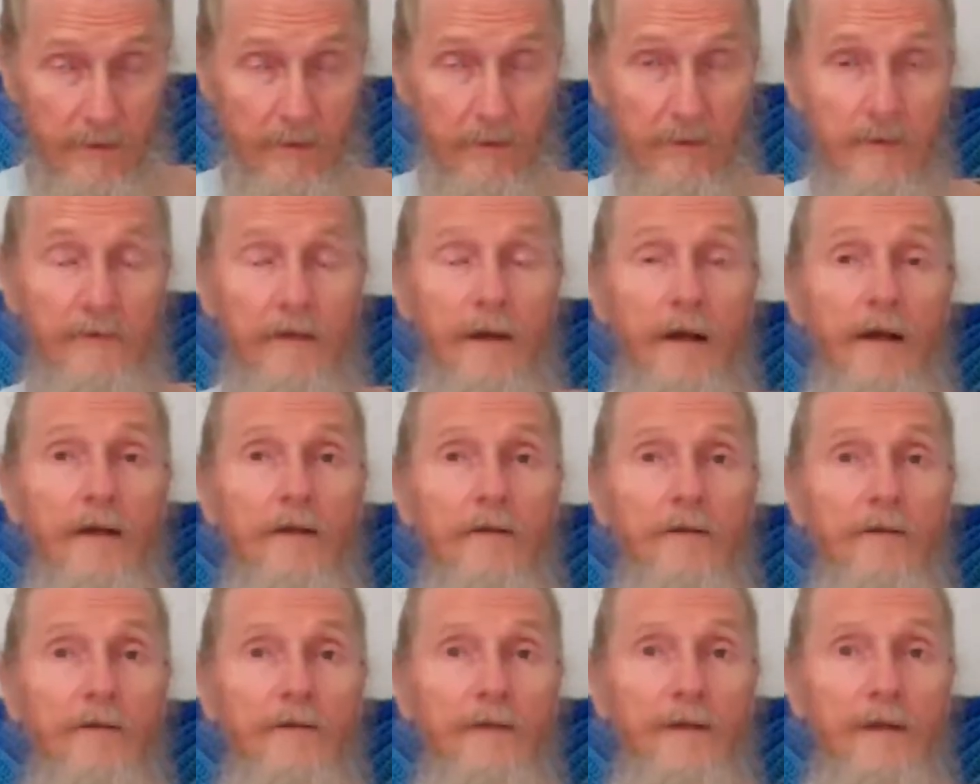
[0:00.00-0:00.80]
the
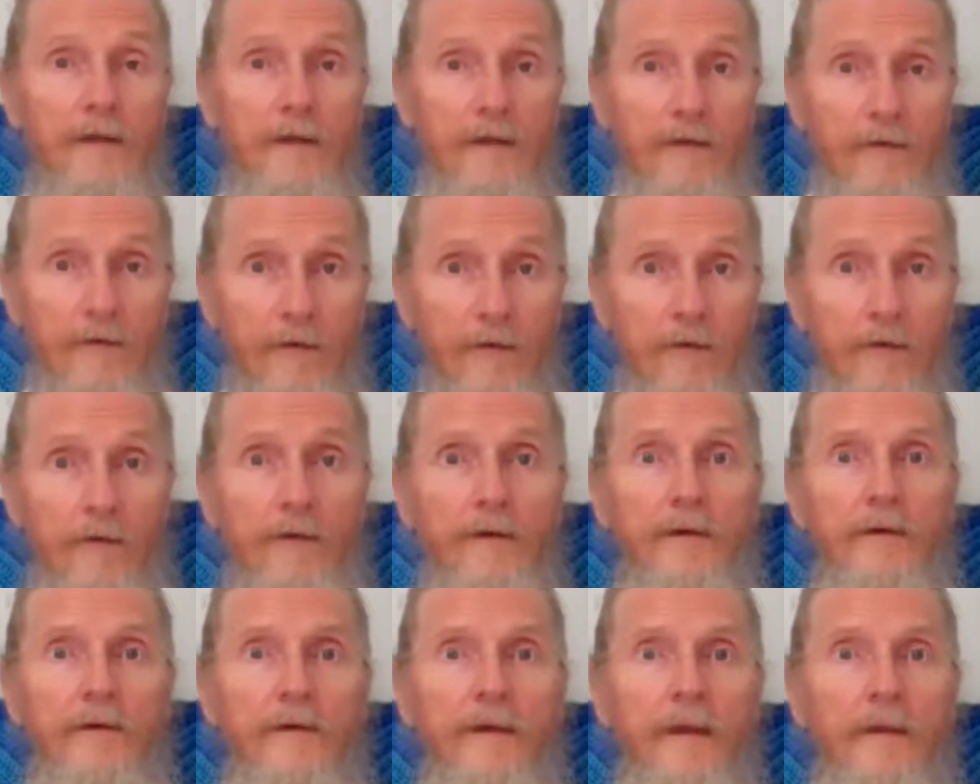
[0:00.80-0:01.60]
cycles and his
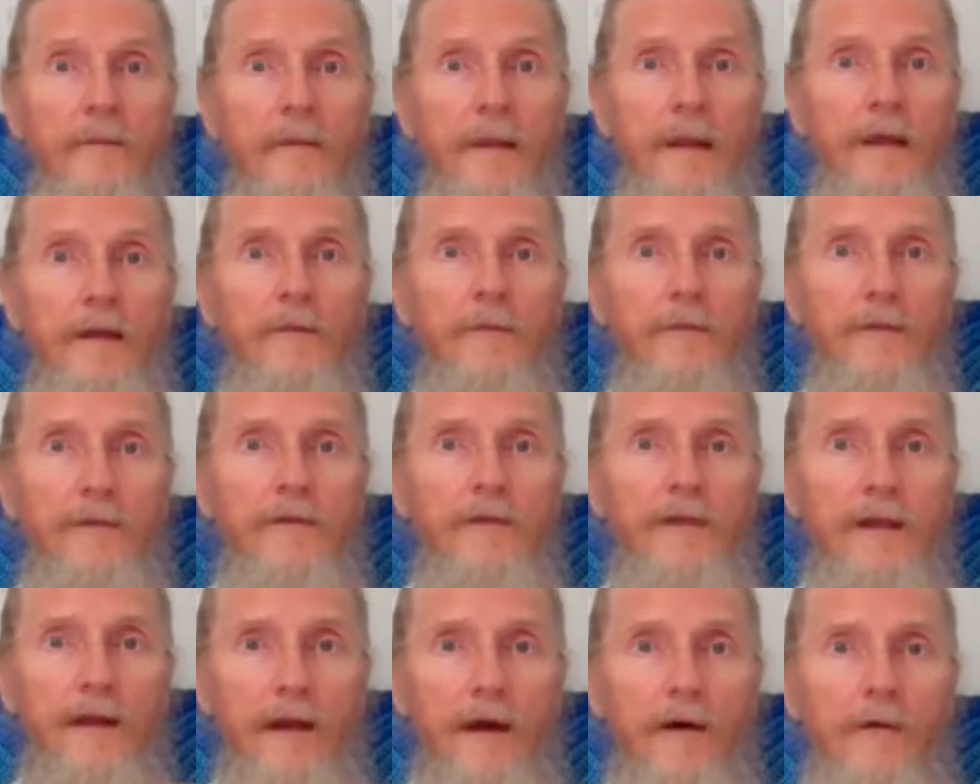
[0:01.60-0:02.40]
lords was
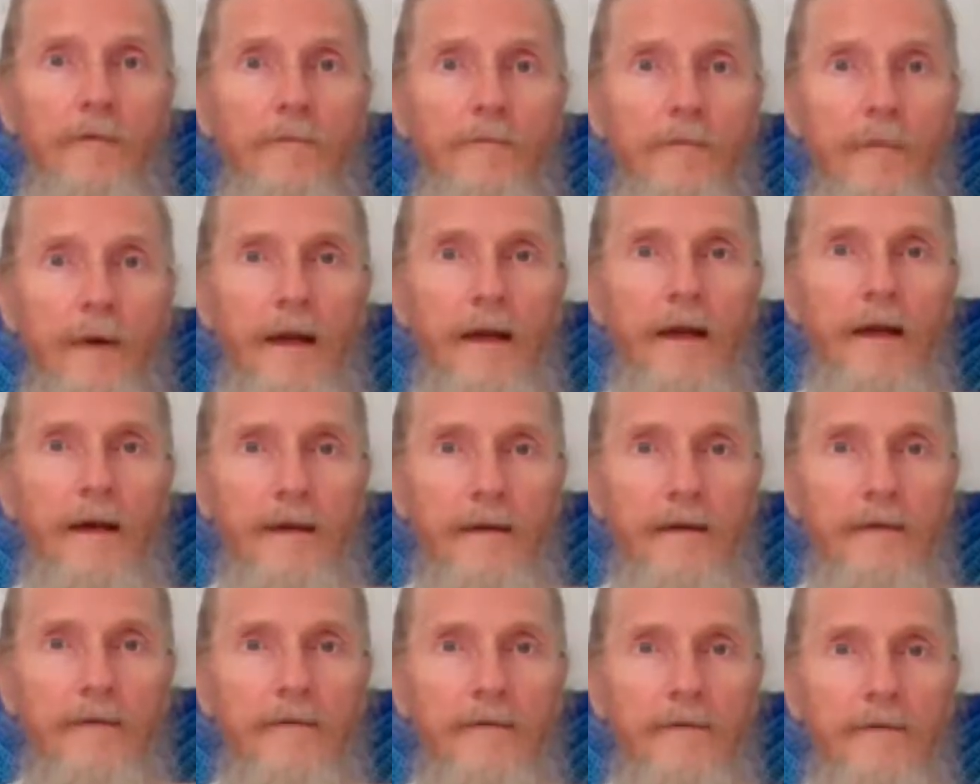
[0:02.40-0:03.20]
to help
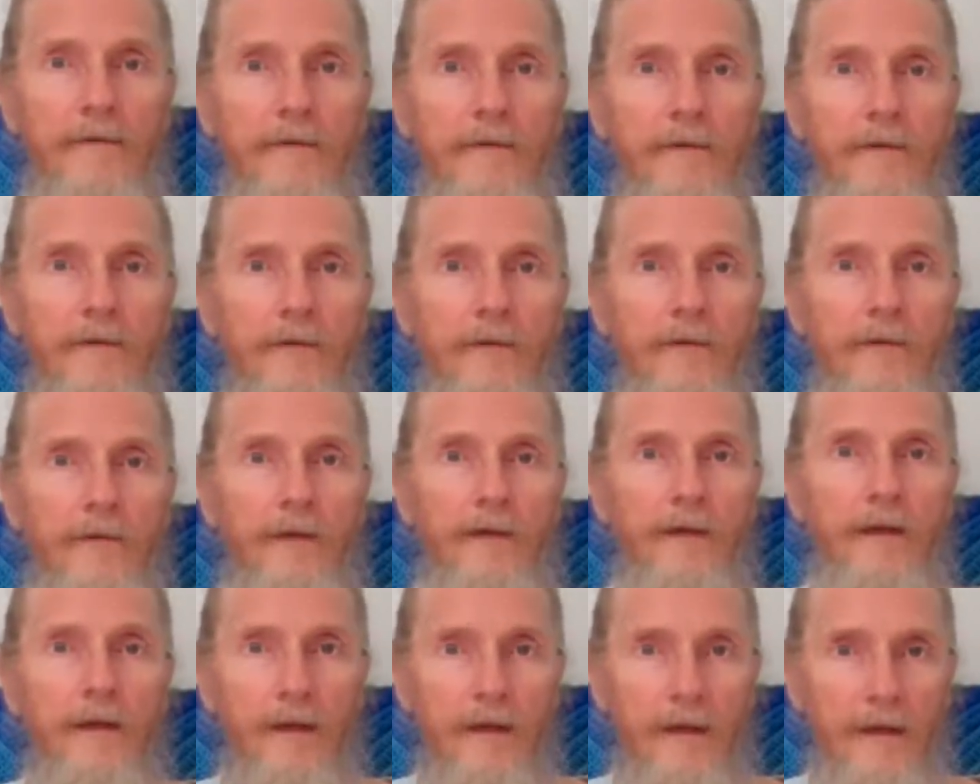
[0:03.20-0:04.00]
man to
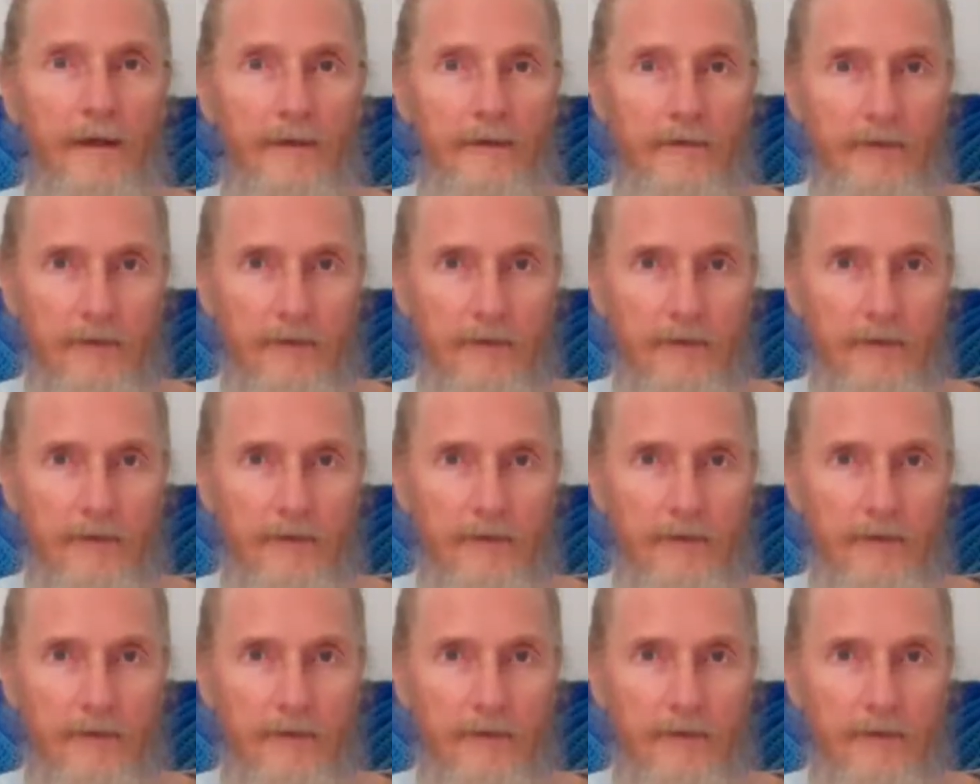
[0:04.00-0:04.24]
eh,